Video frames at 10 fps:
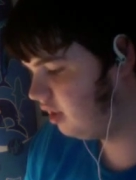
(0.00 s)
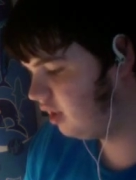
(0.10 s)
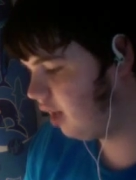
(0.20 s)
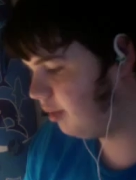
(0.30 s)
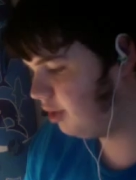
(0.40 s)

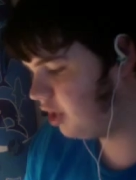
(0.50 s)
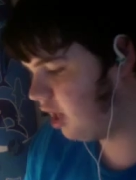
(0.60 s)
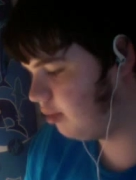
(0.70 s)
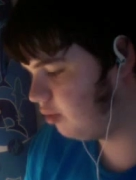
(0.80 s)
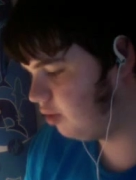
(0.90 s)
hobby
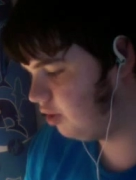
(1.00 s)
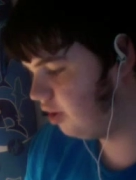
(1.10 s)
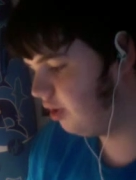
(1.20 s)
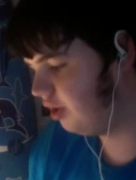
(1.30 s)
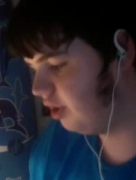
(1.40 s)
shops when you
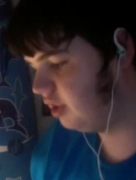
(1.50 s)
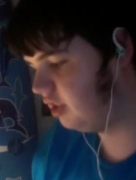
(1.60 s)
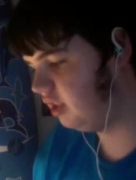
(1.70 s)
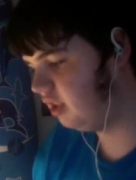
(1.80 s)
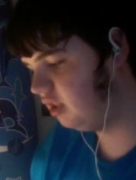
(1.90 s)
go there and
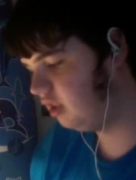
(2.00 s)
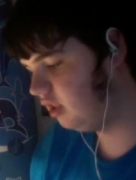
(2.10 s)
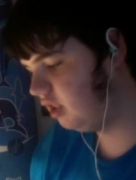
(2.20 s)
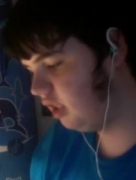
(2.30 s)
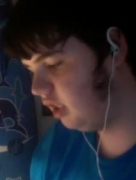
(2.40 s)
see
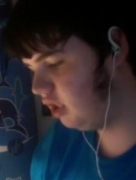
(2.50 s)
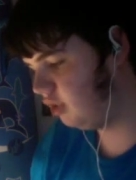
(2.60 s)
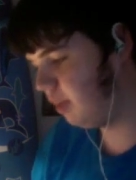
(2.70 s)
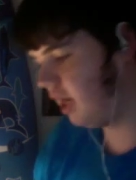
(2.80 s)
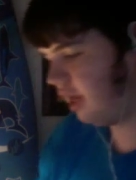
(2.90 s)
in
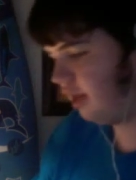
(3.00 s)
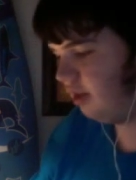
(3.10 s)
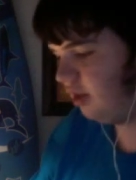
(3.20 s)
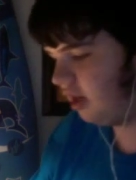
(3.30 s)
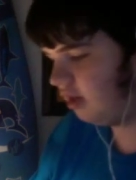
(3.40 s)
Japan,
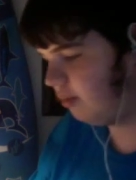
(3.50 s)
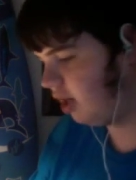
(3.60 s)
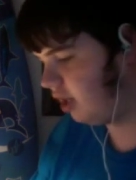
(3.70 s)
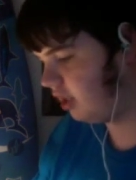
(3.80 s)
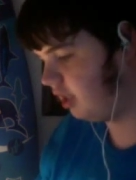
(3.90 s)
not in
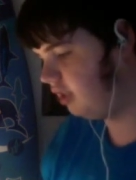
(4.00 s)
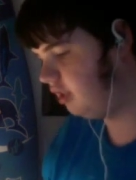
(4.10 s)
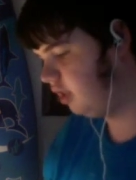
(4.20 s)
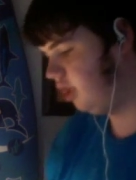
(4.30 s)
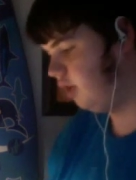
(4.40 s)
America.
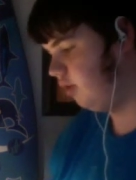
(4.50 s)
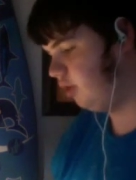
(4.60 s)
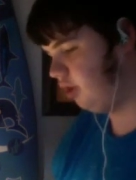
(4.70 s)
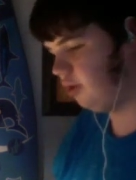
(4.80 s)
When you go